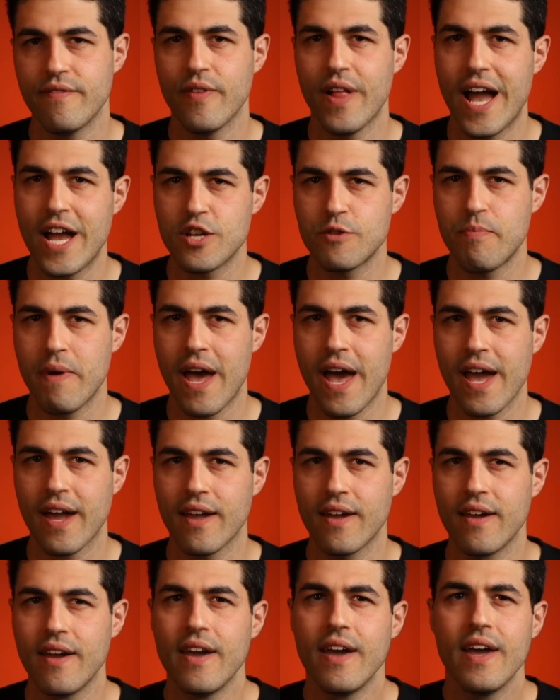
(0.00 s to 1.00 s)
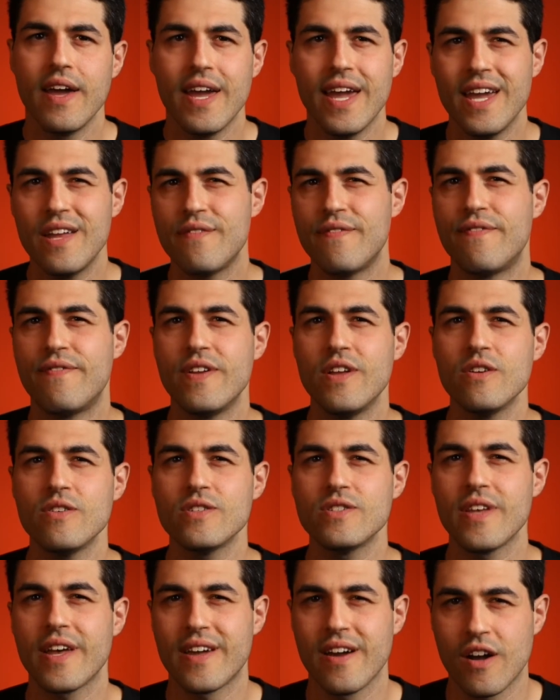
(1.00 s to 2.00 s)
flashback, it
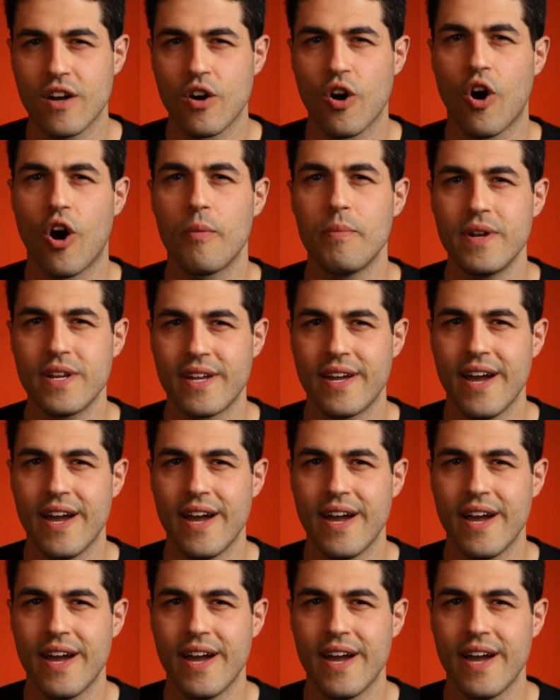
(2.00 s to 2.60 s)
feels like a carbon